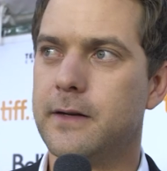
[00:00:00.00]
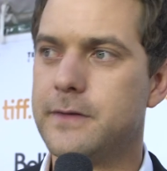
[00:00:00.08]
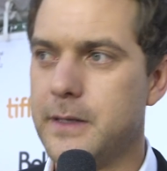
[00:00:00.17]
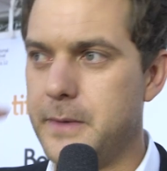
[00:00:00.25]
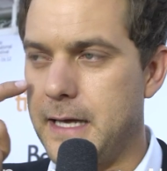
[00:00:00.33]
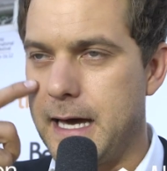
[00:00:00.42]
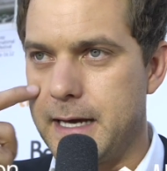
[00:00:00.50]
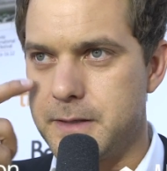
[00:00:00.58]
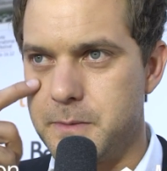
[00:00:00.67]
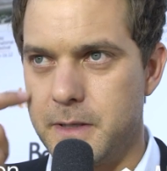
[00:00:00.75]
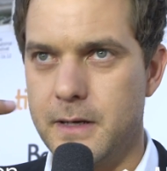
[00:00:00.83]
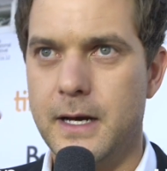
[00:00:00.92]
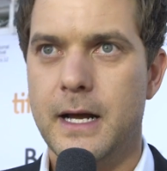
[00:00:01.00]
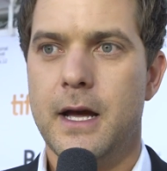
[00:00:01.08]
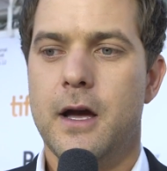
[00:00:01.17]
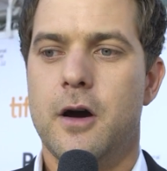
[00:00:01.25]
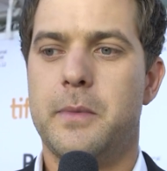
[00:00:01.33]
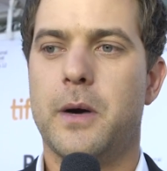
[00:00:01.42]
If somebody asks me
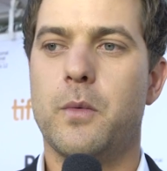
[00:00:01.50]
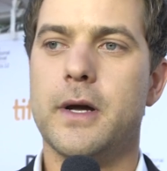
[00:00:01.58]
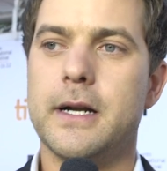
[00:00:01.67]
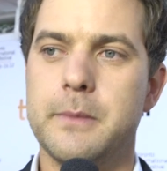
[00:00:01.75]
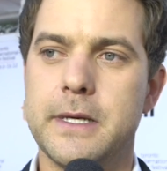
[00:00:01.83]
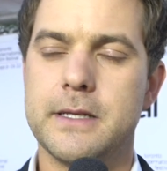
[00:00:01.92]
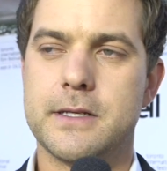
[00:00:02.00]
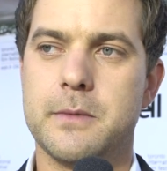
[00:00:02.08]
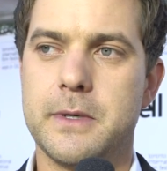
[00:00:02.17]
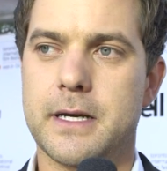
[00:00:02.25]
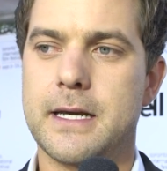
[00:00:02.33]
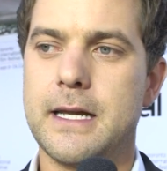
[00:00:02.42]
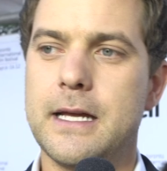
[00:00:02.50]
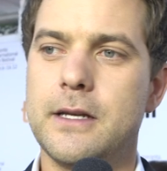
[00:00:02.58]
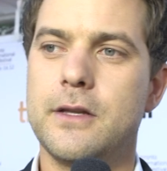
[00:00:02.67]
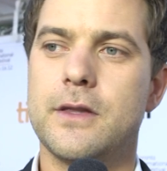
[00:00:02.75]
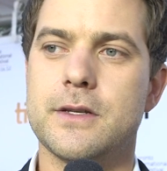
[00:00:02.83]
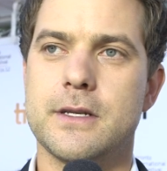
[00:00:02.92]
about what it means to be a
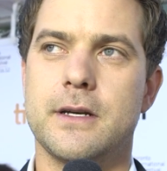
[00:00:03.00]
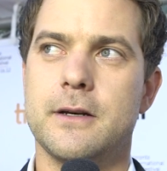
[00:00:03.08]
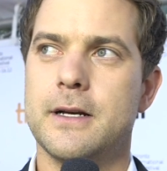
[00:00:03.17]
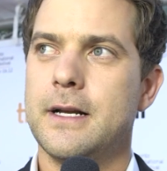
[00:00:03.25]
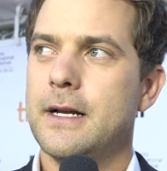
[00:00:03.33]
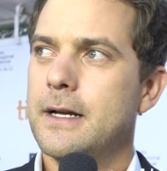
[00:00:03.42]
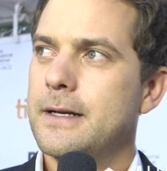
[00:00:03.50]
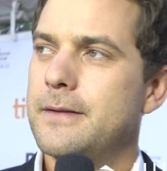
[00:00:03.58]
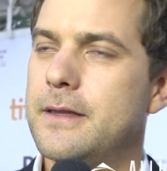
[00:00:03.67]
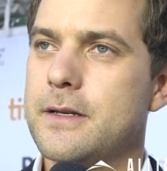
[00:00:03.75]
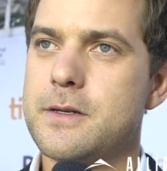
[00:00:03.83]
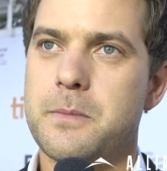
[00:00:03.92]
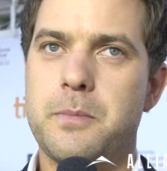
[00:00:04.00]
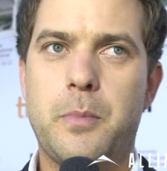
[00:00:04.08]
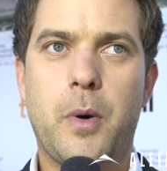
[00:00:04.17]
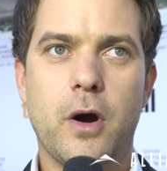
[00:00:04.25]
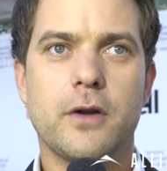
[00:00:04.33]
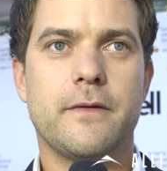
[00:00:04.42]
Canadian, there's a there's a
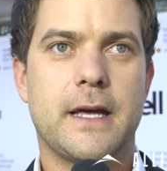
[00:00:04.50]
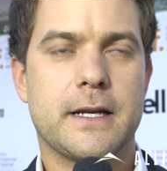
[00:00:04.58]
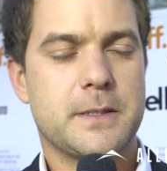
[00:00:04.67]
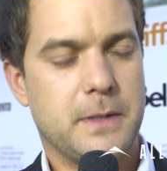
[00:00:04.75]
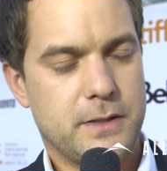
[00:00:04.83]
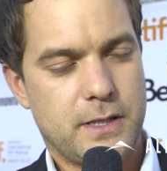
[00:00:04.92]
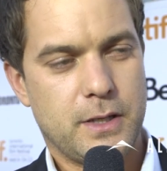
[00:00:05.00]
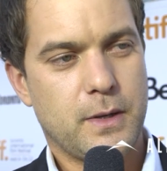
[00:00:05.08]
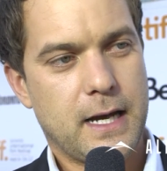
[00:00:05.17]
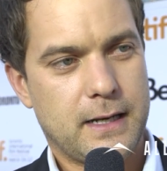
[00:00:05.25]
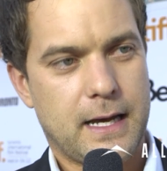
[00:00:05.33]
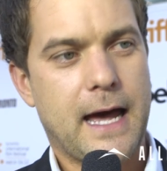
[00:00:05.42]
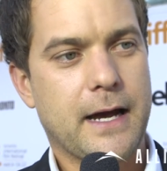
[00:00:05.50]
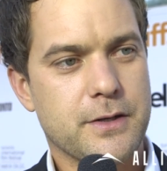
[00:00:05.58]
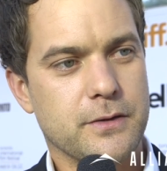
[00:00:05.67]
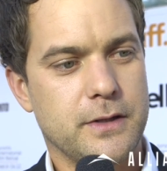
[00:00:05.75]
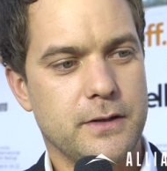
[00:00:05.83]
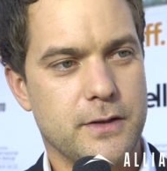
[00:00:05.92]
part of that experience that you can't
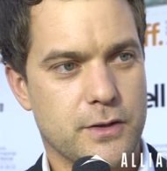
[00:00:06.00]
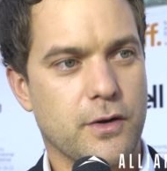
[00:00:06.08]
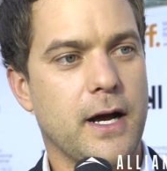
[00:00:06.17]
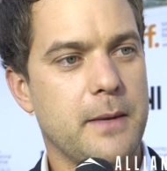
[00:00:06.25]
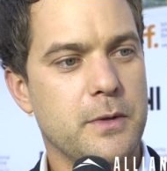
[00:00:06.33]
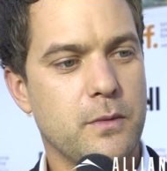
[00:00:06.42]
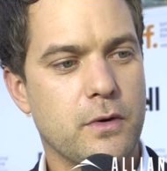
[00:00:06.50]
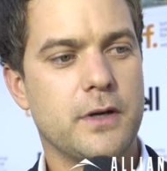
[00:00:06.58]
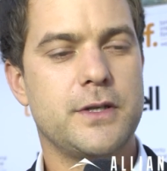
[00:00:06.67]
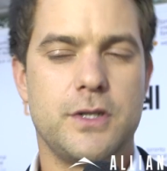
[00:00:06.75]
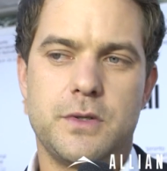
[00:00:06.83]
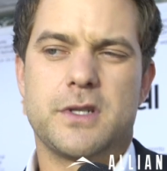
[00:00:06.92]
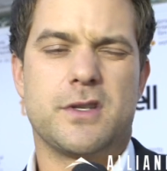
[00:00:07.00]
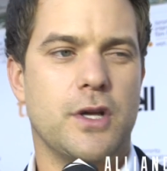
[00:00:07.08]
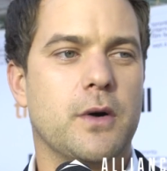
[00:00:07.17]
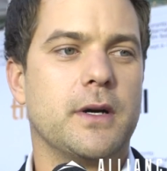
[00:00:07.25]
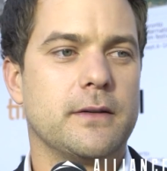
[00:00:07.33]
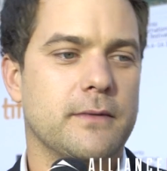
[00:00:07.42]
actually describe in words. You just
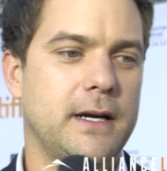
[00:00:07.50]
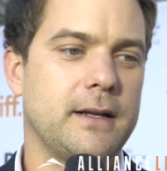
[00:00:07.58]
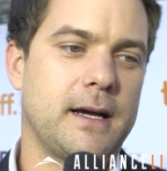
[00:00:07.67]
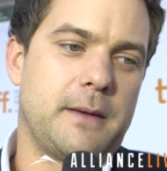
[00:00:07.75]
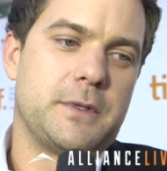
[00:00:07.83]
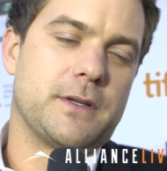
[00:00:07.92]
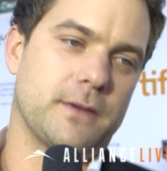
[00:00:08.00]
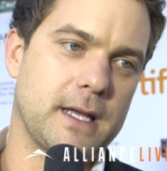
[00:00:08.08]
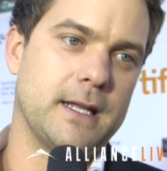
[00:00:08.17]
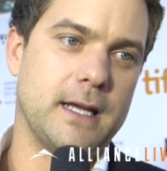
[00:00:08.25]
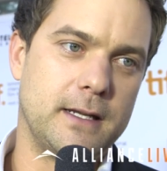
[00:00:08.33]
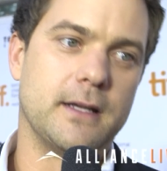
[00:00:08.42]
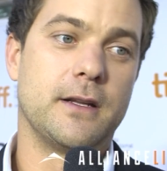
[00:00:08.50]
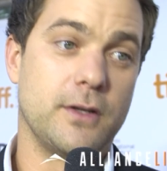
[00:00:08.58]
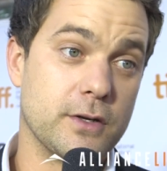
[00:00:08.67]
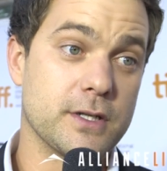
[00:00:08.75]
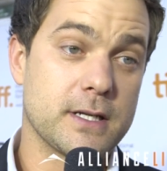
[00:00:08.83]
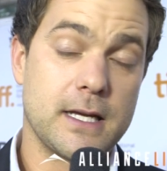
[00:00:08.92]
know it, right? I'm just Canadian and
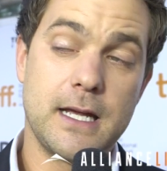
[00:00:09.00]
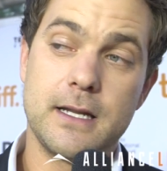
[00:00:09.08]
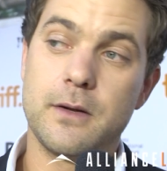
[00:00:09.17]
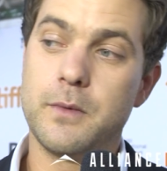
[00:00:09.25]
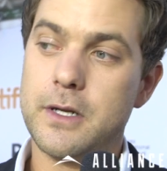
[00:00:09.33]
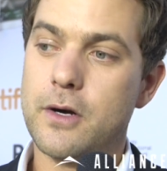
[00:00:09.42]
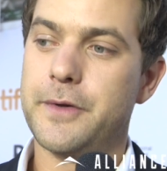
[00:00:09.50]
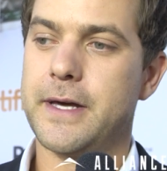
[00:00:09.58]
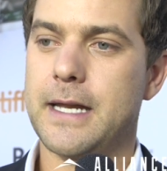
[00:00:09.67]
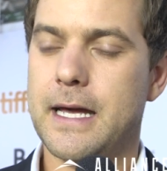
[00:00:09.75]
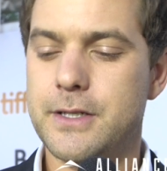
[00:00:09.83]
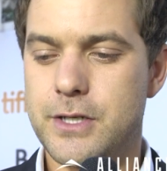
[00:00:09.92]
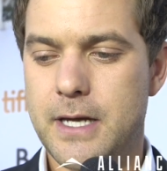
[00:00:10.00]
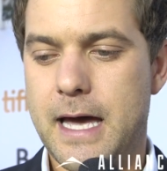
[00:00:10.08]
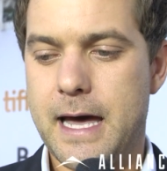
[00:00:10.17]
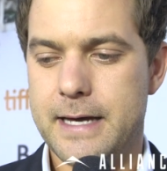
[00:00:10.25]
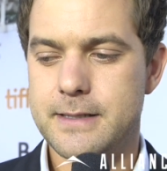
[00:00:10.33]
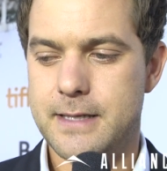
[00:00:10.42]
you're just Canadian. We know that. And she
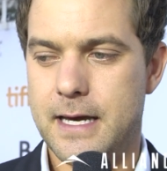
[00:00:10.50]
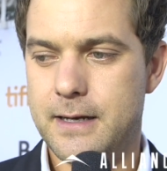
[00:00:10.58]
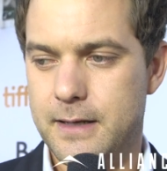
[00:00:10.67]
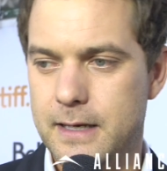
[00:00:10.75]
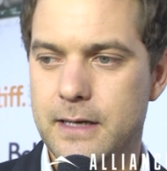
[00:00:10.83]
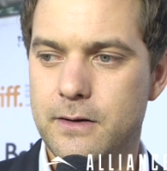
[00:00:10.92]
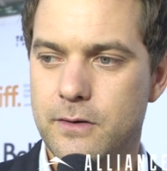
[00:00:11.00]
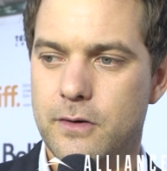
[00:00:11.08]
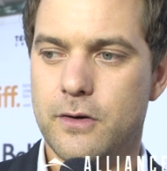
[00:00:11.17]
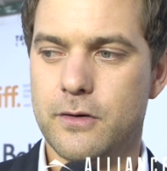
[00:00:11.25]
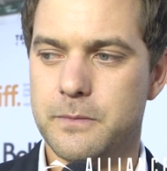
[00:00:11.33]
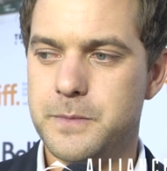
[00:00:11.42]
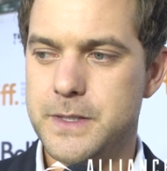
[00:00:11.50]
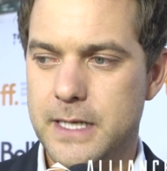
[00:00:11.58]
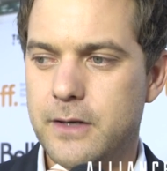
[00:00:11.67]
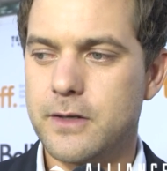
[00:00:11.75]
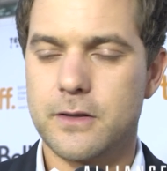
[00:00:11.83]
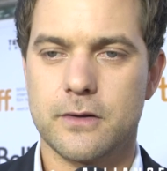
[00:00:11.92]
has that in her
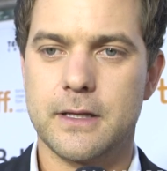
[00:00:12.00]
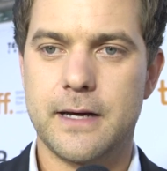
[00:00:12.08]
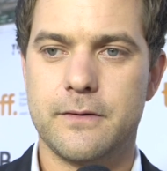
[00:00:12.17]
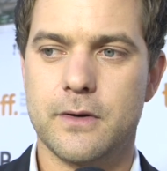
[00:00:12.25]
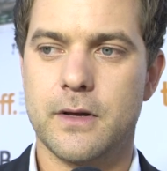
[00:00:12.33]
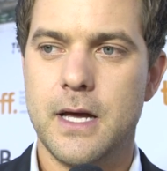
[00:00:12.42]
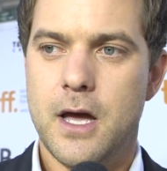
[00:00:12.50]
cellular level.